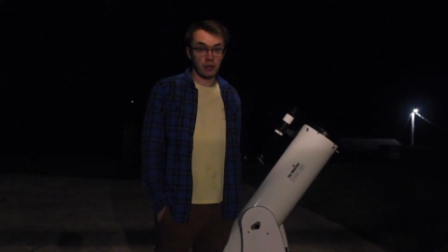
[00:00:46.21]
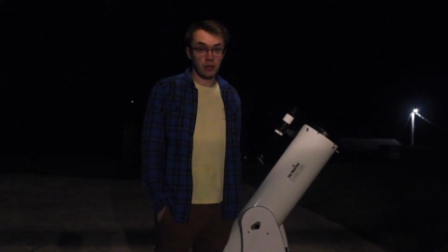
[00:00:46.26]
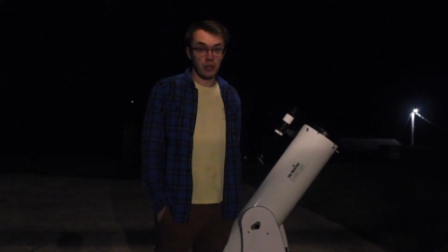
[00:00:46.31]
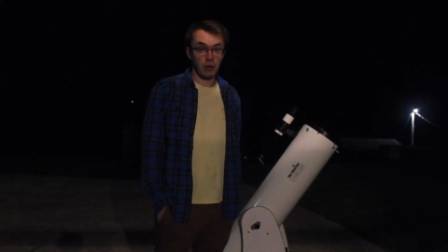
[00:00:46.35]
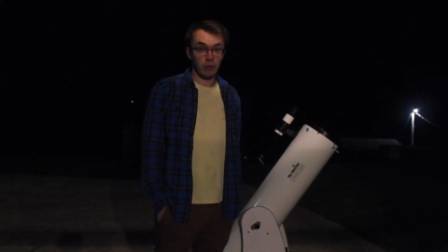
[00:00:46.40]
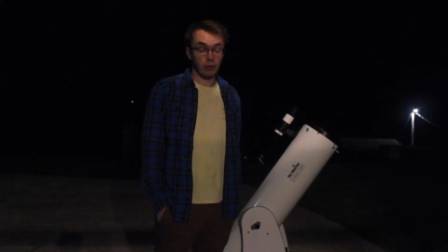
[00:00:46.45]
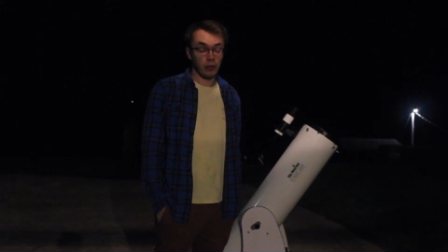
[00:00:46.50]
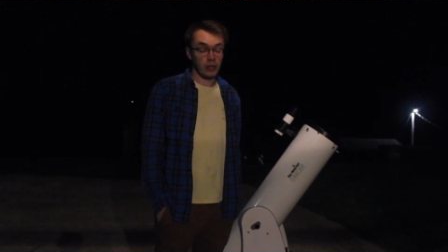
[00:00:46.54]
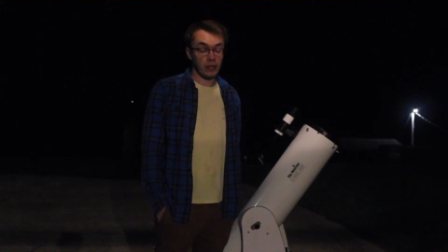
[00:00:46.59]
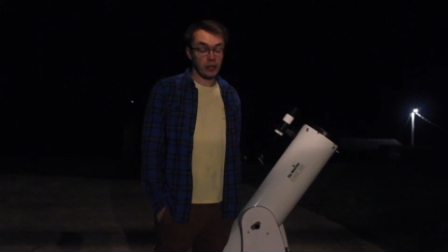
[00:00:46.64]

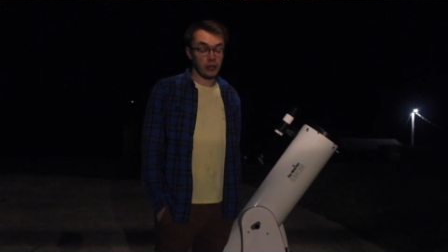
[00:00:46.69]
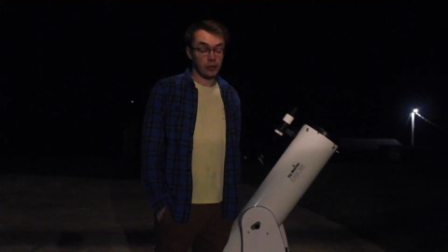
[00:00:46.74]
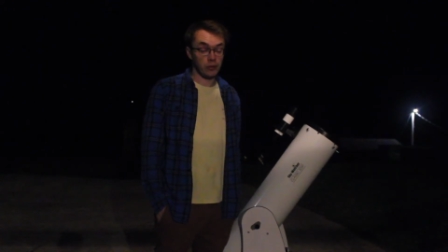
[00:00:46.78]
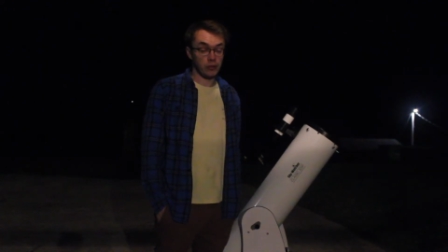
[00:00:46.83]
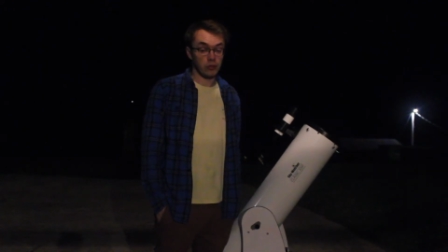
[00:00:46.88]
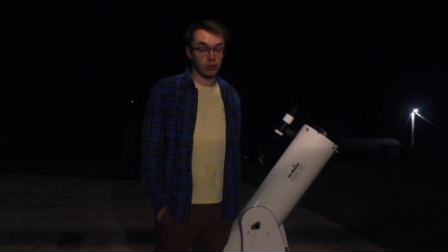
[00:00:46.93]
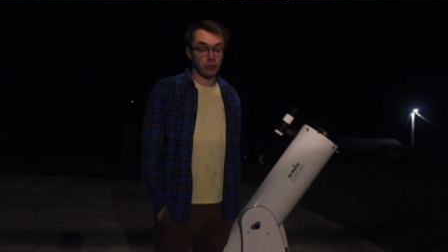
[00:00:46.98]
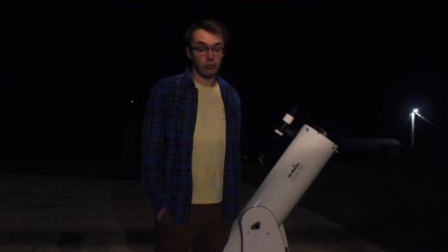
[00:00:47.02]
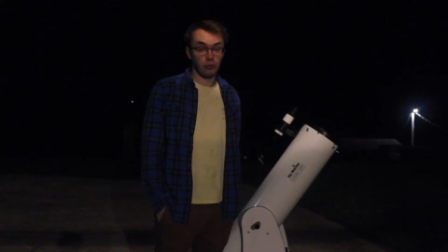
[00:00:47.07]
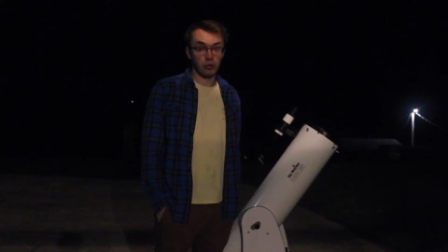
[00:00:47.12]
and we're out here
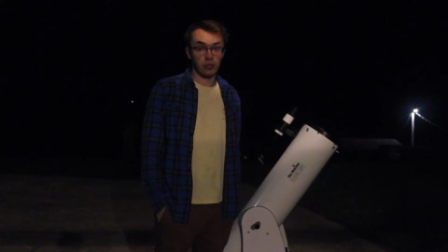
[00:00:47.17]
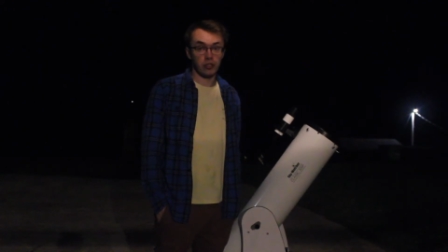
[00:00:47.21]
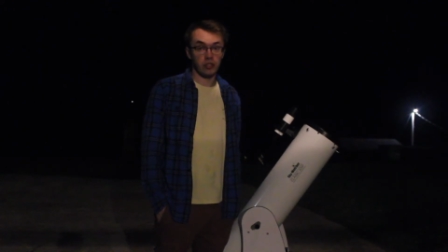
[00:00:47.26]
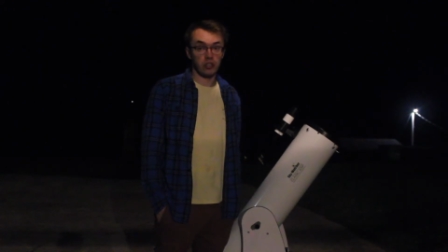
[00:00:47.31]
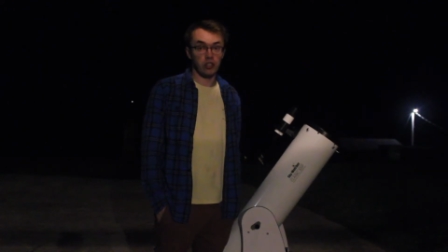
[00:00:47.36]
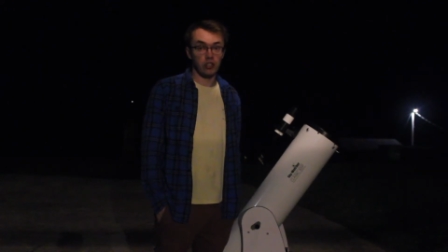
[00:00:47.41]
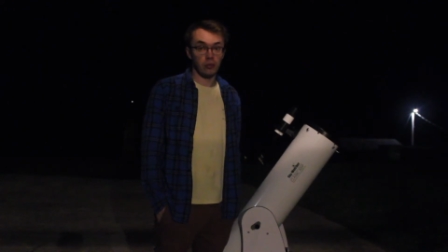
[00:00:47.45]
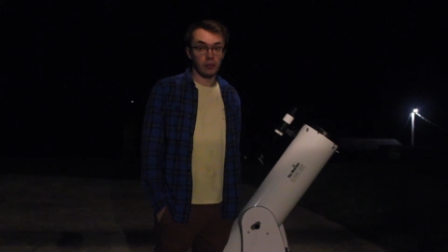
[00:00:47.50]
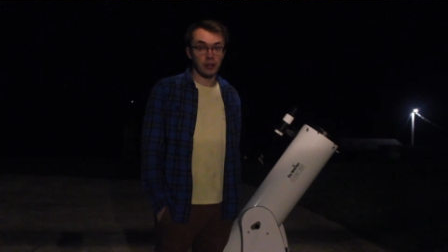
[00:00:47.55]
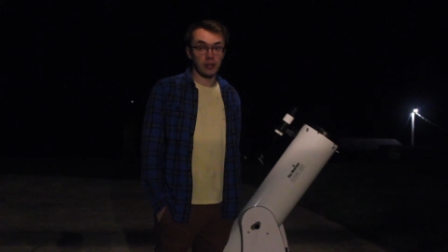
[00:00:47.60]
on a pretty
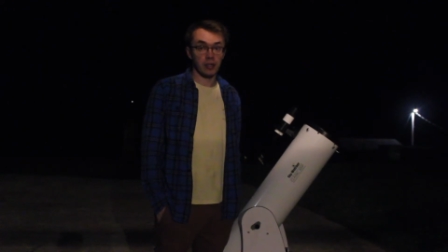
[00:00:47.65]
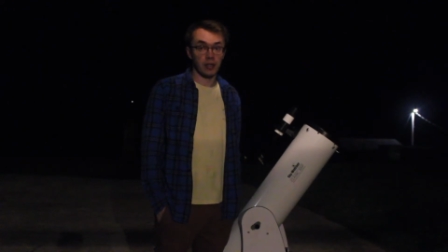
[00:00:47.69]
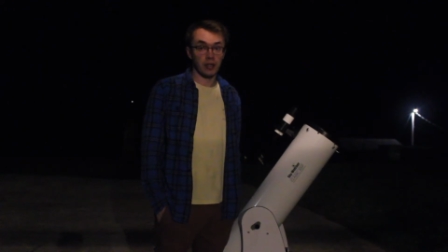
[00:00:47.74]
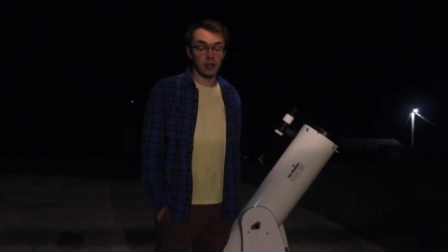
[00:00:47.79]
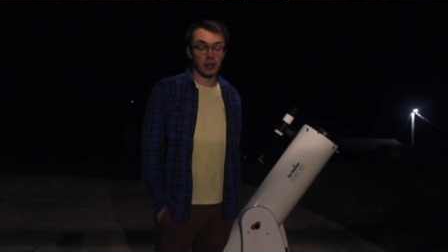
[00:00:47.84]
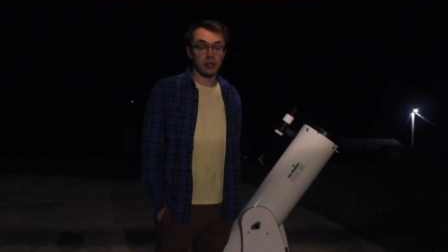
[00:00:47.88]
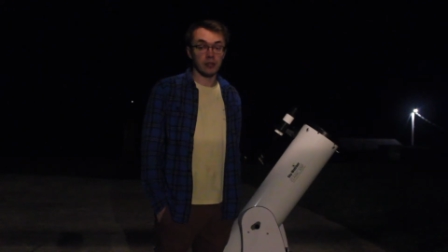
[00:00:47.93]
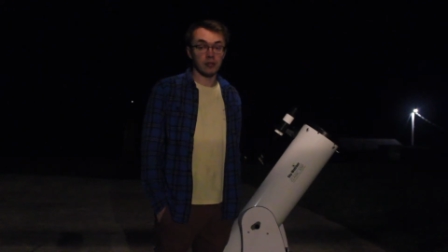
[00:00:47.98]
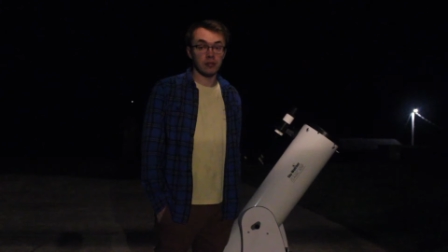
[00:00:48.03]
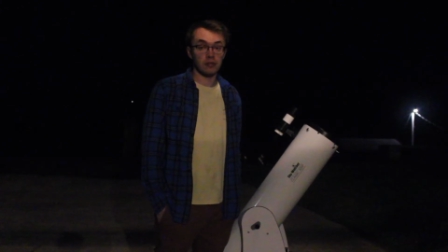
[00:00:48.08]
humid
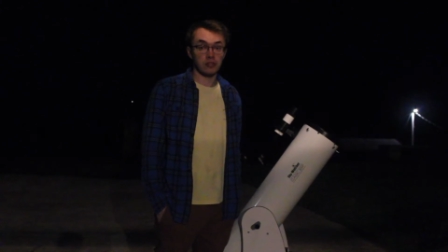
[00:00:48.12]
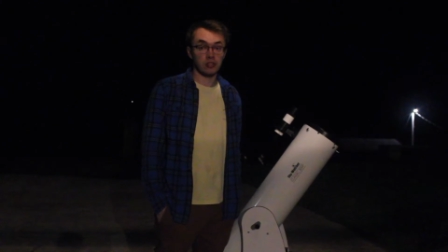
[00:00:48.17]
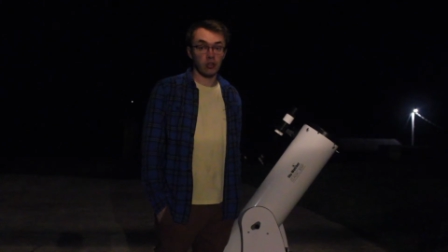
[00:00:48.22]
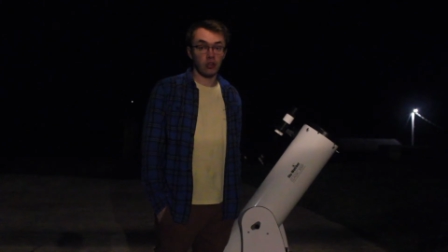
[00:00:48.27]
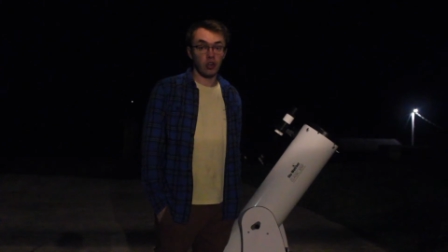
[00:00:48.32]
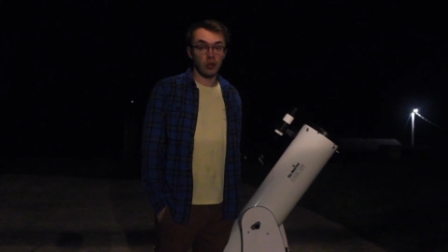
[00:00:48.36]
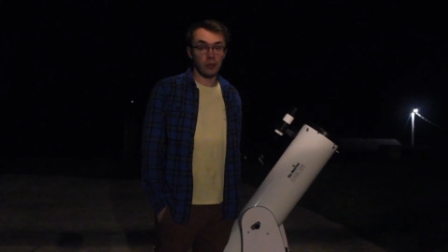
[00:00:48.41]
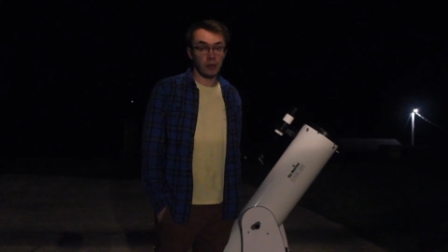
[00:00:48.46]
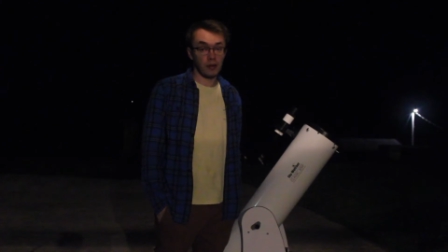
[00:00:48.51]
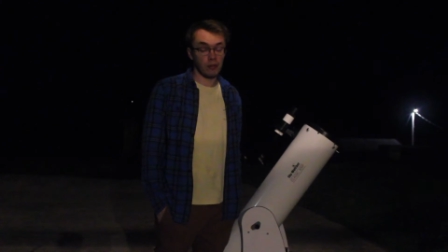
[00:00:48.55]
night, so
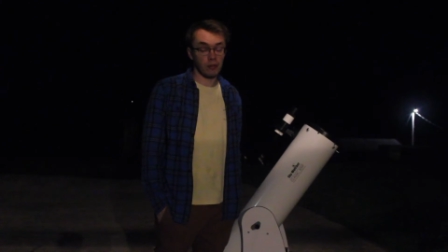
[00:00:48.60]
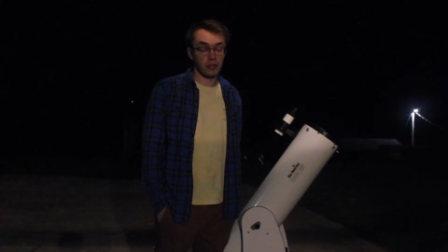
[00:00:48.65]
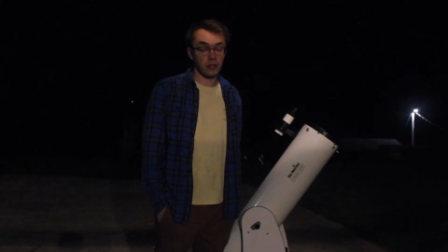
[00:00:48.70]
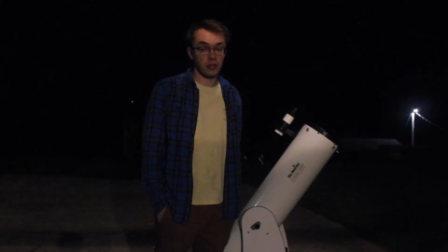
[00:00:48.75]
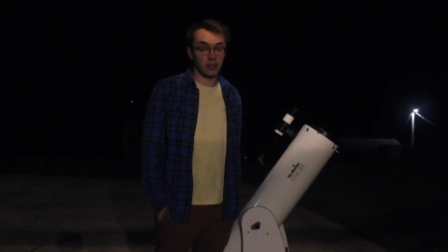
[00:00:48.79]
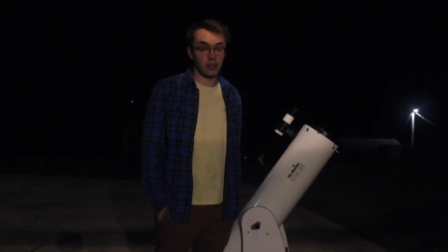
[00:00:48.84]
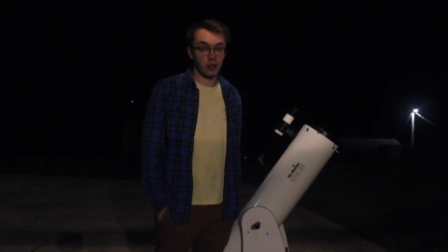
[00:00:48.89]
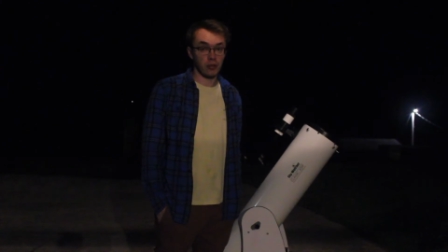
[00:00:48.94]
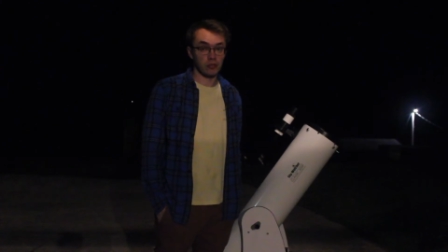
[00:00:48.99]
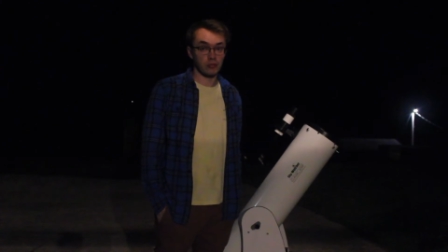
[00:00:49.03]
I hope
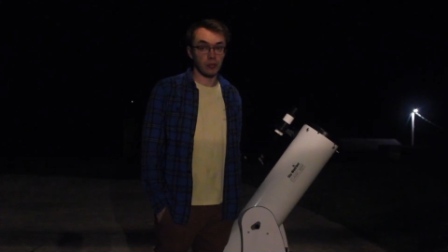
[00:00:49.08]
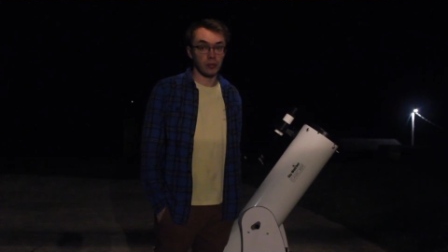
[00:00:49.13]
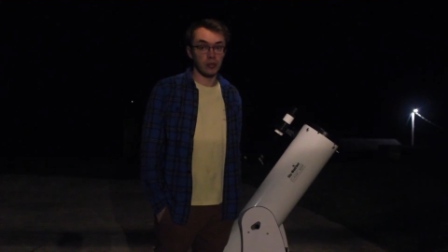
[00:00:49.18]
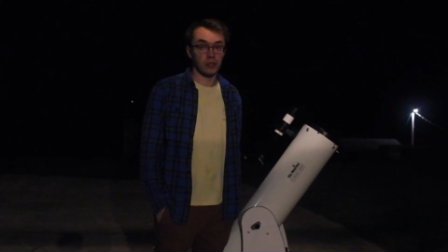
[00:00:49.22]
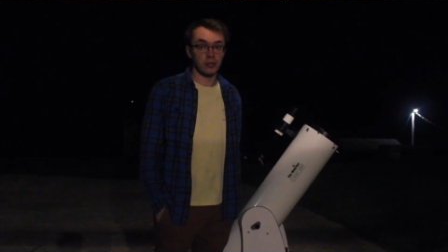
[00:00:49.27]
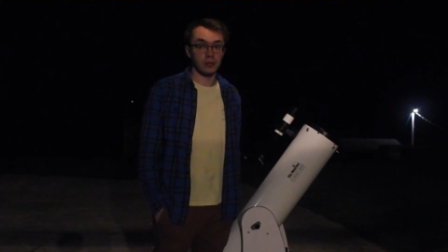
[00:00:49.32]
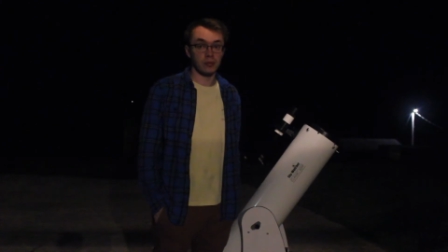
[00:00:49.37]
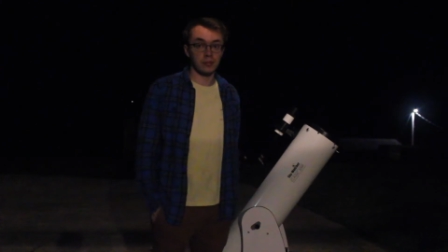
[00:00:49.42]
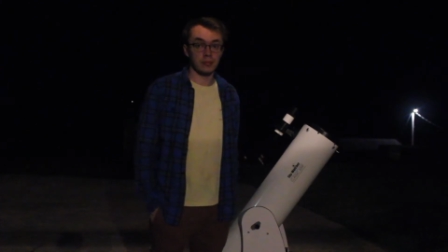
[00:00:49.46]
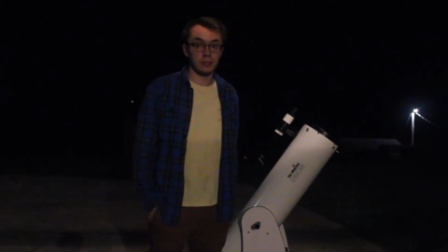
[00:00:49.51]
everything goes
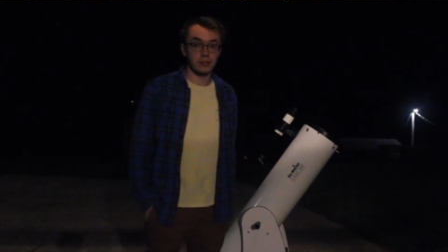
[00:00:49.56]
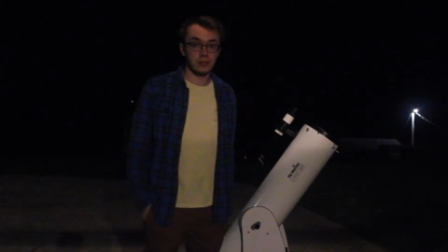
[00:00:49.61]
well.